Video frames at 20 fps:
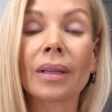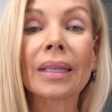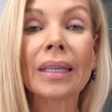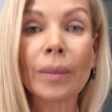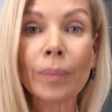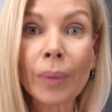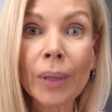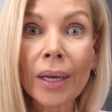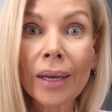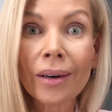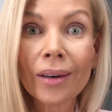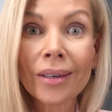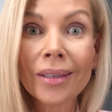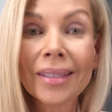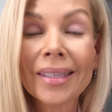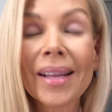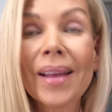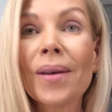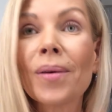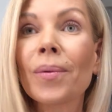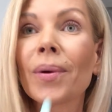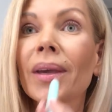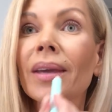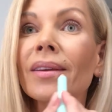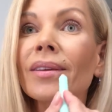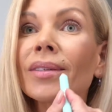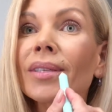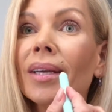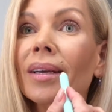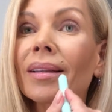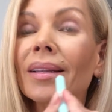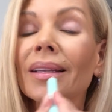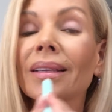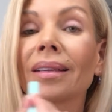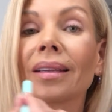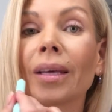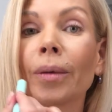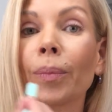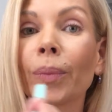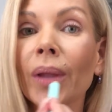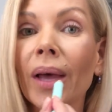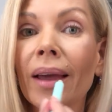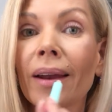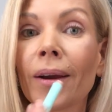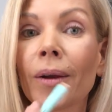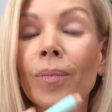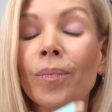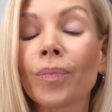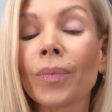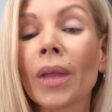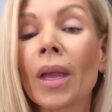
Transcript: lip liner? We can use it on the lip liner.